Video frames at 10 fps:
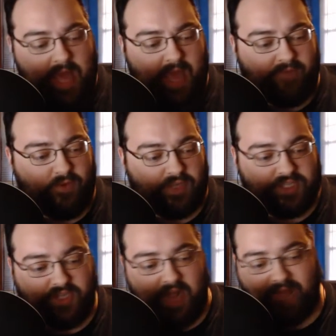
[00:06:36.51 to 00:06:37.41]
and of course
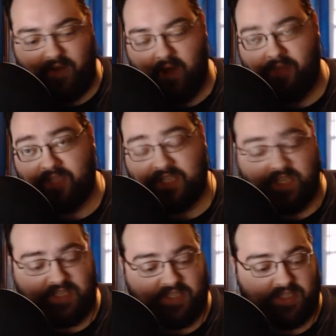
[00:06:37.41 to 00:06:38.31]
it should have all the
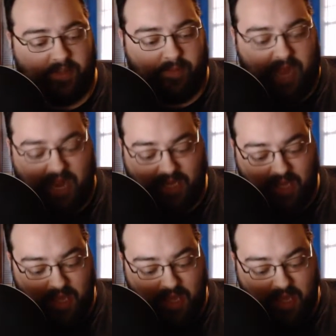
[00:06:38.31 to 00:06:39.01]
statistics on the back.